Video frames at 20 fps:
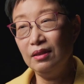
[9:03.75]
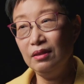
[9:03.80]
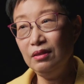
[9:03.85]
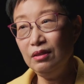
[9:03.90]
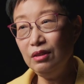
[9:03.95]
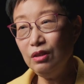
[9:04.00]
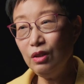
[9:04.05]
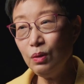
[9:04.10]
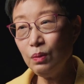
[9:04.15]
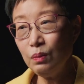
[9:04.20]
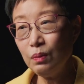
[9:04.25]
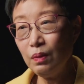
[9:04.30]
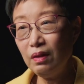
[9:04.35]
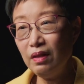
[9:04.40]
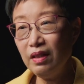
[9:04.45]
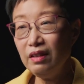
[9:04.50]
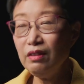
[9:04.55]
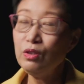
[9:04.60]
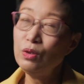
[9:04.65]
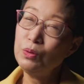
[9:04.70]
"Oh my God, it
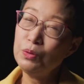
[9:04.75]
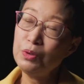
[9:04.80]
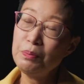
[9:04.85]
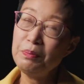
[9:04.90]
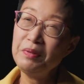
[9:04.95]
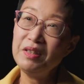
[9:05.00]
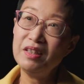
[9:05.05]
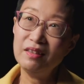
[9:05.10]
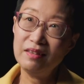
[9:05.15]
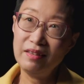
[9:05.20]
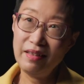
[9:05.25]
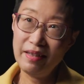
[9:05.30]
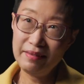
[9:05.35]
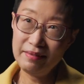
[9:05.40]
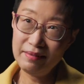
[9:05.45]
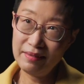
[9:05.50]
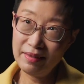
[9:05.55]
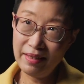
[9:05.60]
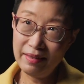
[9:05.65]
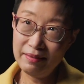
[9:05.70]
looks exactly like
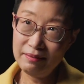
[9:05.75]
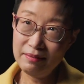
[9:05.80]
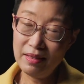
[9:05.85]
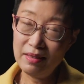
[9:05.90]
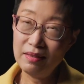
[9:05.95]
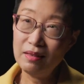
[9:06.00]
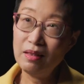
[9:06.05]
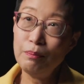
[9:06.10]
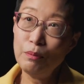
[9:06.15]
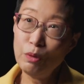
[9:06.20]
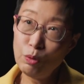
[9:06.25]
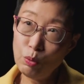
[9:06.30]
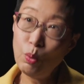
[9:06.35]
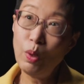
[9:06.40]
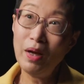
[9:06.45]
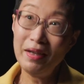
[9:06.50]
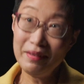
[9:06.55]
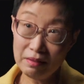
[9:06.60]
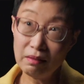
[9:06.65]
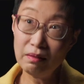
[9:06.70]
what we shot in
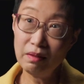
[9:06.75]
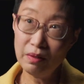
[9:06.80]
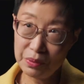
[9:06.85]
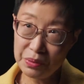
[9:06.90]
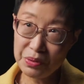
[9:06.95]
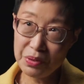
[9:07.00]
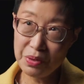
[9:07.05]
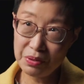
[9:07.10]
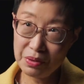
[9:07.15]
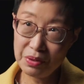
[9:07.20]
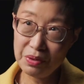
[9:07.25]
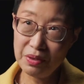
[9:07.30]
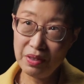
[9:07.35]
Sweden. That's amazing."